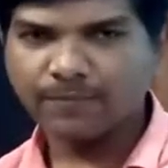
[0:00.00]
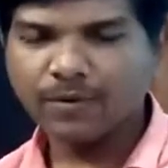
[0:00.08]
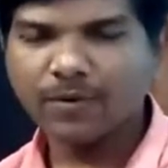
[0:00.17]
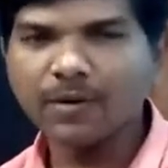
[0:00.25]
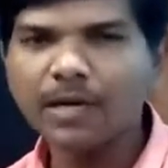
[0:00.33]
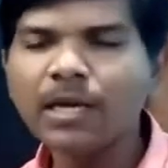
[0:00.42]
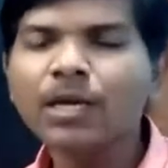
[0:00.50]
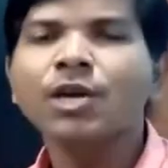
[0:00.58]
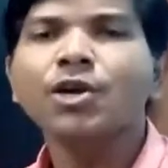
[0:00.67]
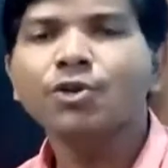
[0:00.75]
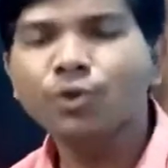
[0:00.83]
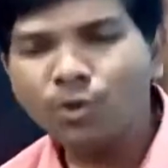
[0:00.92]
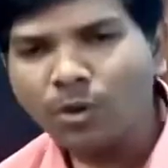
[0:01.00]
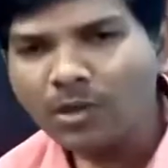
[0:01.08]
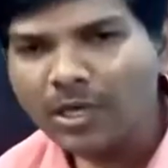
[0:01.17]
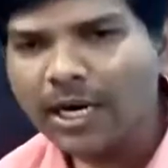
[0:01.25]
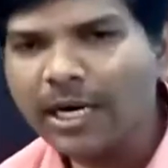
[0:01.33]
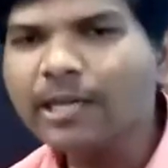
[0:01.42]
Okay. You know
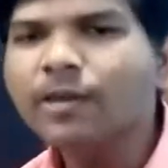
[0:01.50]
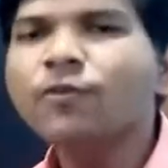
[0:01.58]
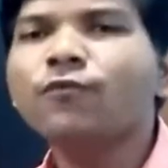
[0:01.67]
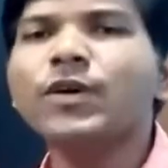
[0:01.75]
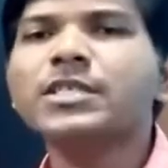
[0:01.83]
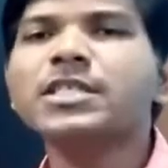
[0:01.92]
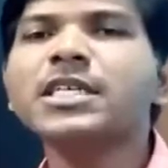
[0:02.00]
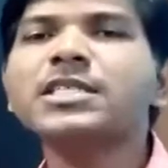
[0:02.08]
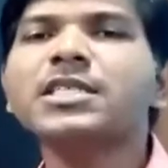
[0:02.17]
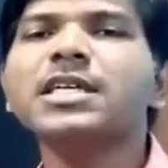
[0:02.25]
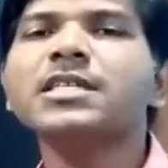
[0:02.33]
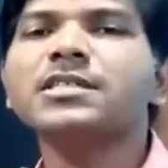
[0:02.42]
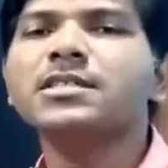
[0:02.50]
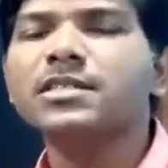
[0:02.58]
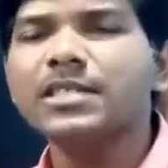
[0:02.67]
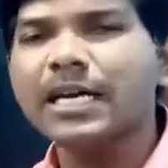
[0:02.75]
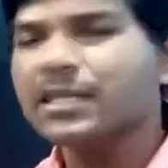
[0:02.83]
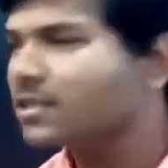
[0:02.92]
that first estate,
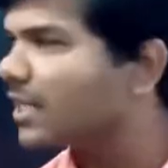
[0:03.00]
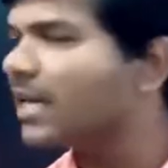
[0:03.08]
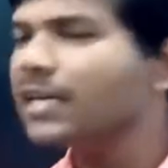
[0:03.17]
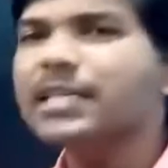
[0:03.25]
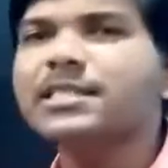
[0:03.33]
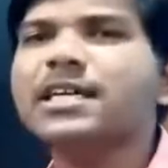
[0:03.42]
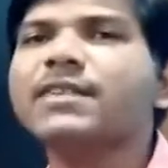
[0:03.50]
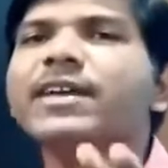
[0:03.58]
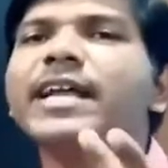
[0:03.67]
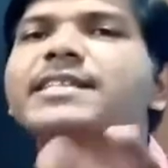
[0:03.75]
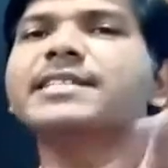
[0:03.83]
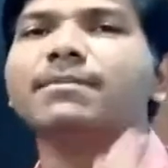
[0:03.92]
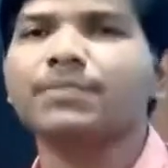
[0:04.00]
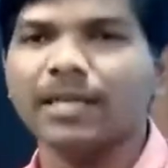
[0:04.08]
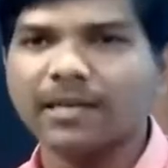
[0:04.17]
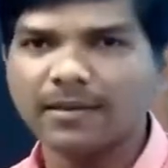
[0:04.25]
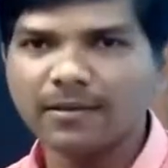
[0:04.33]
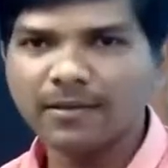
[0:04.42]
second estate were
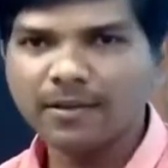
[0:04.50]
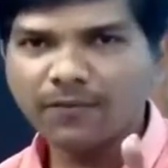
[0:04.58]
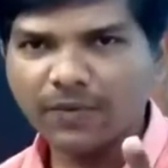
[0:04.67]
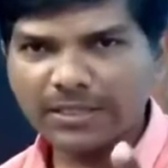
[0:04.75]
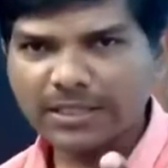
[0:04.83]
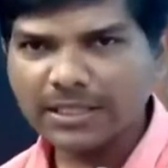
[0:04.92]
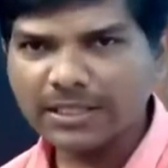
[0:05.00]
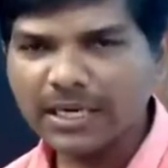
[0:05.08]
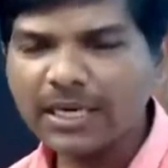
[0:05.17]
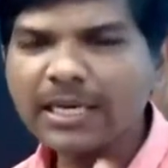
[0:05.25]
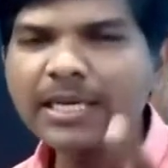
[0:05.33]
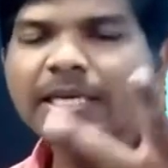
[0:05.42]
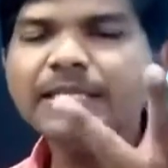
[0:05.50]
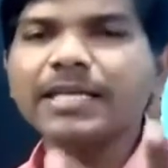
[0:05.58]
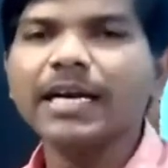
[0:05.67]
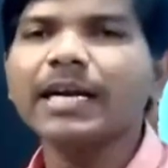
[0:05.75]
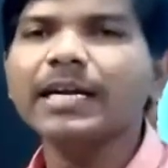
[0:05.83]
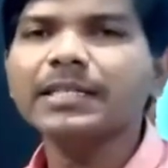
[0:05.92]
exempted. First estate,
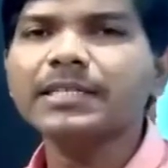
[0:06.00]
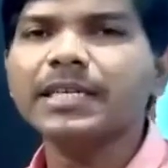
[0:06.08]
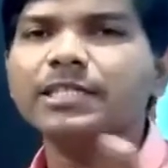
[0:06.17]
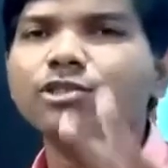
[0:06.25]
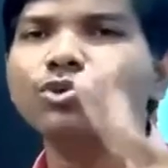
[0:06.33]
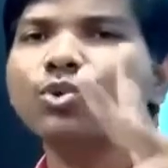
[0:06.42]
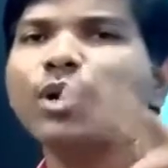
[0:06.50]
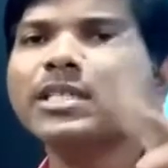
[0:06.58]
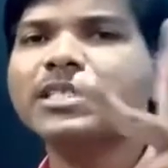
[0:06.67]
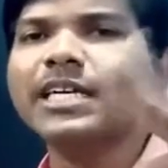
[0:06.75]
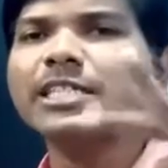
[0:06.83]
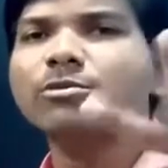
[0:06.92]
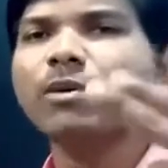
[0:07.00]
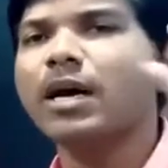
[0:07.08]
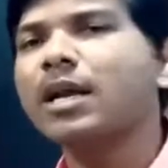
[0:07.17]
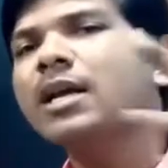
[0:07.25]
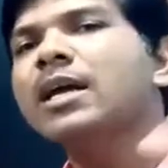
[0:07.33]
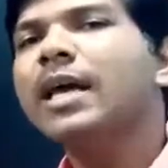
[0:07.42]
second estates, two estates
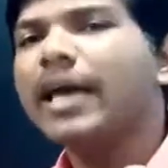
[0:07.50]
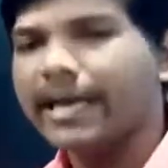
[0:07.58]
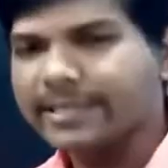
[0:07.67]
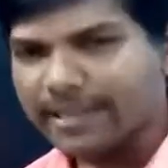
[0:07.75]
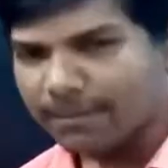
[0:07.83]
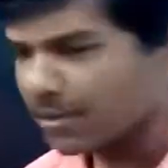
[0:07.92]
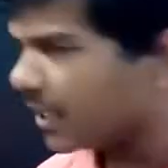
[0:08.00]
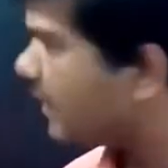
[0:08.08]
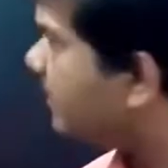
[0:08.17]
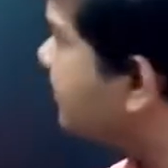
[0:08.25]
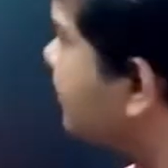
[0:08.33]
were exempted.